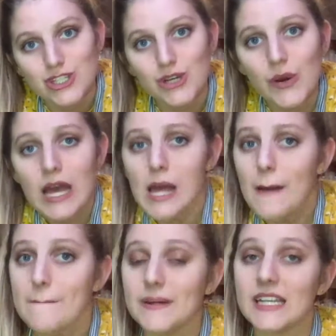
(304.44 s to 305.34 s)
do,
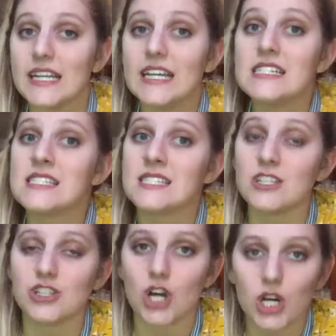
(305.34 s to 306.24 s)
but it is
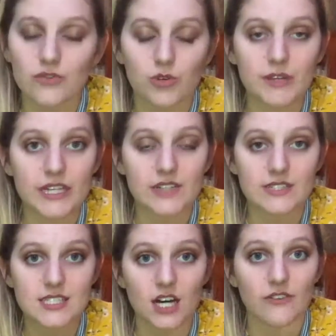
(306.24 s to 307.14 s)
still an art form in and of
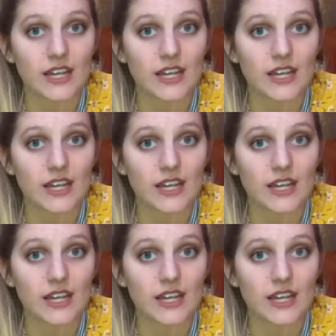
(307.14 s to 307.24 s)
itself,